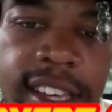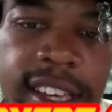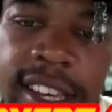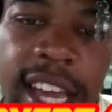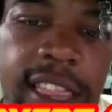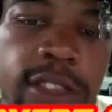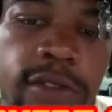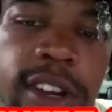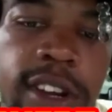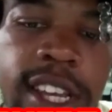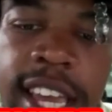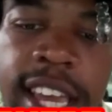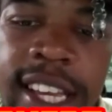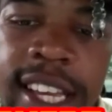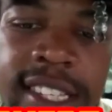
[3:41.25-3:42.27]
You got 3
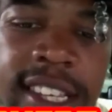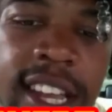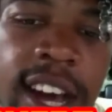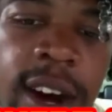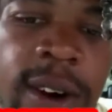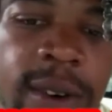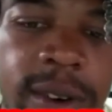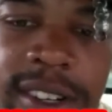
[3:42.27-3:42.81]
years to go,